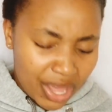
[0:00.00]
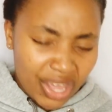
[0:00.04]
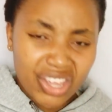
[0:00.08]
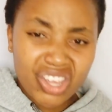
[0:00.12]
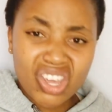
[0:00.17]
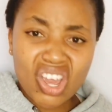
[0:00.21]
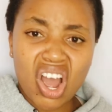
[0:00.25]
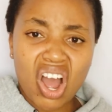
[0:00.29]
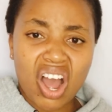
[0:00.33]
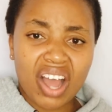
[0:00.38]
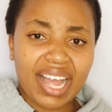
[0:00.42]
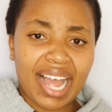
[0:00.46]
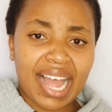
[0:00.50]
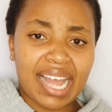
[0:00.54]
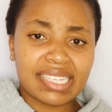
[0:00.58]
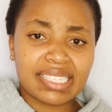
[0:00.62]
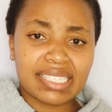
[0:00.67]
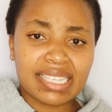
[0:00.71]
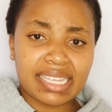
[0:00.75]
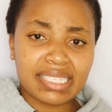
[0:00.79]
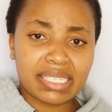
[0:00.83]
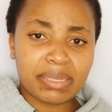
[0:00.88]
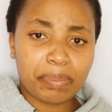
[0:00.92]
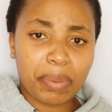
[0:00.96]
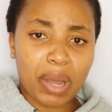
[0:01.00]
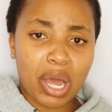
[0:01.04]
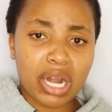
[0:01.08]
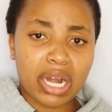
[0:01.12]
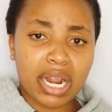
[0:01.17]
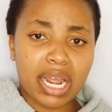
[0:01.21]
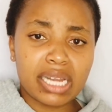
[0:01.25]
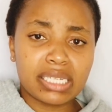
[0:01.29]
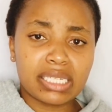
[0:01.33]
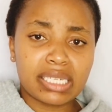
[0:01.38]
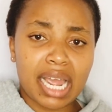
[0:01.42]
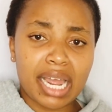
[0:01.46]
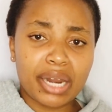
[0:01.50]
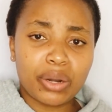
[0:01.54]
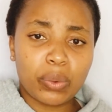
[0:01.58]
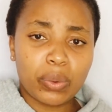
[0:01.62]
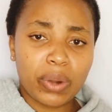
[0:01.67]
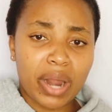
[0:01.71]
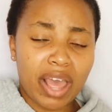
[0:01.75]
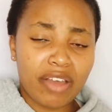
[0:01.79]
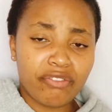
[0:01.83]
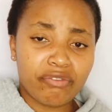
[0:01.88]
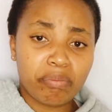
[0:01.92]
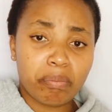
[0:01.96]
yeah guys, that's about it. I
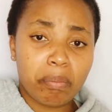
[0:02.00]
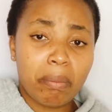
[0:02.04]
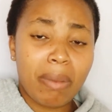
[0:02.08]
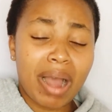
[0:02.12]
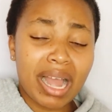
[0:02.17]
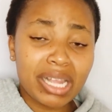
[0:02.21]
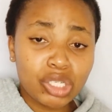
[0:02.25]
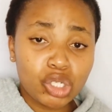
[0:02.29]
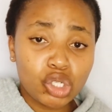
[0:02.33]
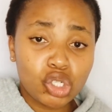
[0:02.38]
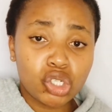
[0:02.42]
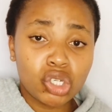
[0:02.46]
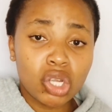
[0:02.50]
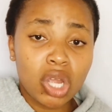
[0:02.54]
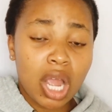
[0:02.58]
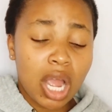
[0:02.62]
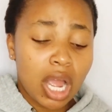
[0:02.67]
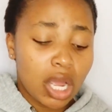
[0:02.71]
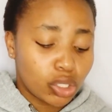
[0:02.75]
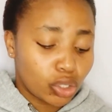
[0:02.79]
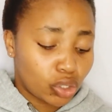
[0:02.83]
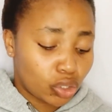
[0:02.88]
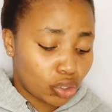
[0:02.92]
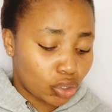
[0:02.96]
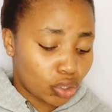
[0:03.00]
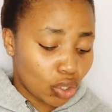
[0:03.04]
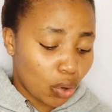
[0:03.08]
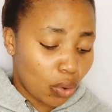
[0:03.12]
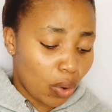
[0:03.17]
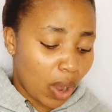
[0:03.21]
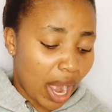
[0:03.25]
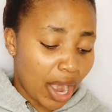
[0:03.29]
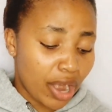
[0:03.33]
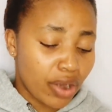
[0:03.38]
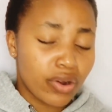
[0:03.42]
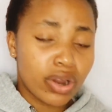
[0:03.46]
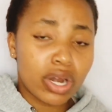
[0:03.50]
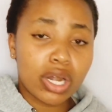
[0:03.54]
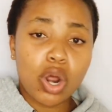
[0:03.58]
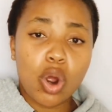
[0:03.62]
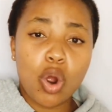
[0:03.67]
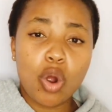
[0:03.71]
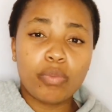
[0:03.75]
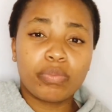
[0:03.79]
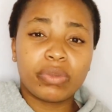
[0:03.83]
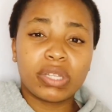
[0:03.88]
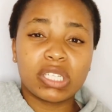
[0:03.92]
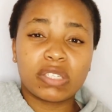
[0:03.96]
don't have much, so I really
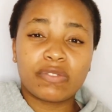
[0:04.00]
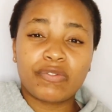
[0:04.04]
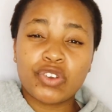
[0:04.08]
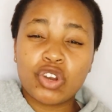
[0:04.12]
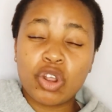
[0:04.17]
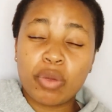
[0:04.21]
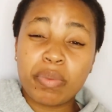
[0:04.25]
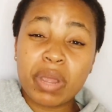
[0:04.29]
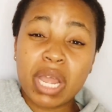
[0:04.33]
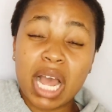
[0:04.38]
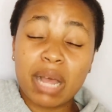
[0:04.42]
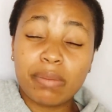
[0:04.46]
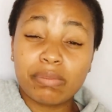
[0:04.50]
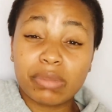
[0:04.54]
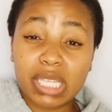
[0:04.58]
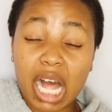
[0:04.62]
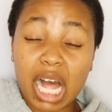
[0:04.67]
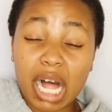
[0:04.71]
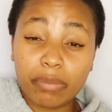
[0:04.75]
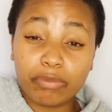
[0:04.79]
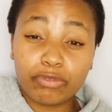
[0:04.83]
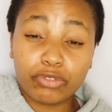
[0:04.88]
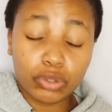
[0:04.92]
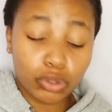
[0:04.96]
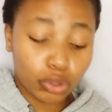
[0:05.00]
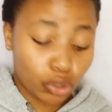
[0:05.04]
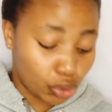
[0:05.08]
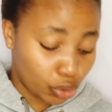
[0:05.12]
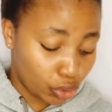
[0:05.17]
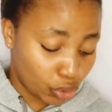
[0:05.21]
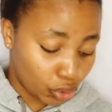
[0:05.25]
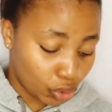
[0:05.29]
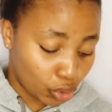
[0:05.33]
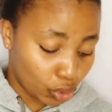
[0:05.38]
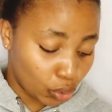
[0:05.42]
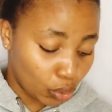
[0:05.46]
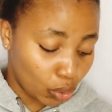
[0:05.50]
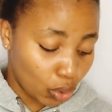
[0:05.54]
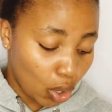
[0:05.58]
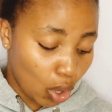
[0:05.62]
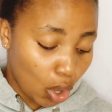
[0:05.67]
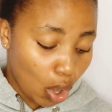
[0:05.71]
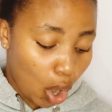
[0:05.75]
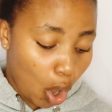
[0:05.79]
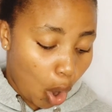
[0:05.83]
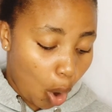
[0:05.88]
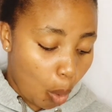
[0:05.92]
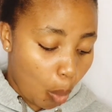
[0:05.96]
hope this video becomes helpful to you.
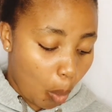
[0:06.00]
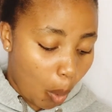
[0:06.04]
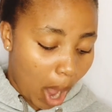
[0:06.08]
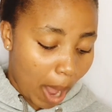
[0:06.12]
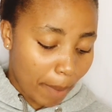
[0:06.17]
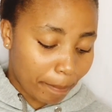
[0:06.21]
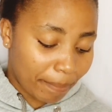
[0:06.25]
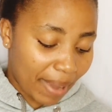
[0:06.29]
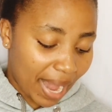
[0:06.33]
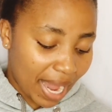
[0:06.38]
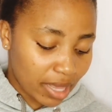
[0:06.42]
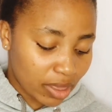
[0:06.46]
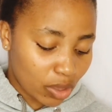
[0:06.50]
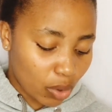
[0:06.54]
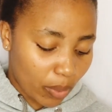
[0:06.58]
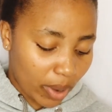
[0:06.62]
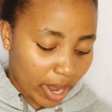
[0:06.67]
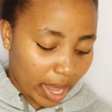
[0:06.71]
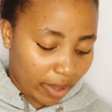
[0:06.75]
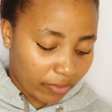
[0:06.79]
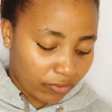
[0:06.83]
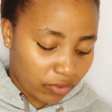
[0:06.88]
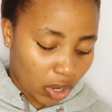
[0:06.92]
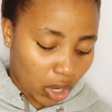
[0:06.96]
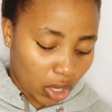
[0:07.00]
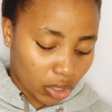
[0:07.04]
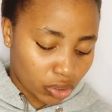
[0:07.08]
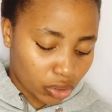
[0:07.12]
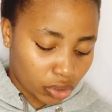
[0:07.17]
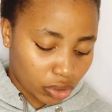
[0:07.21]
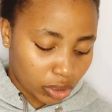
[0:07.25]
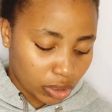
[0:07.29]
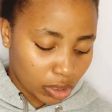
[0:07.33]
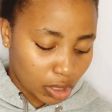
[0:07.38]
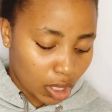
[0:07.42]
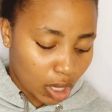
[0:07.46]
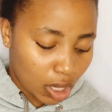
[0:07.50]
Oh, by the way, I forgot,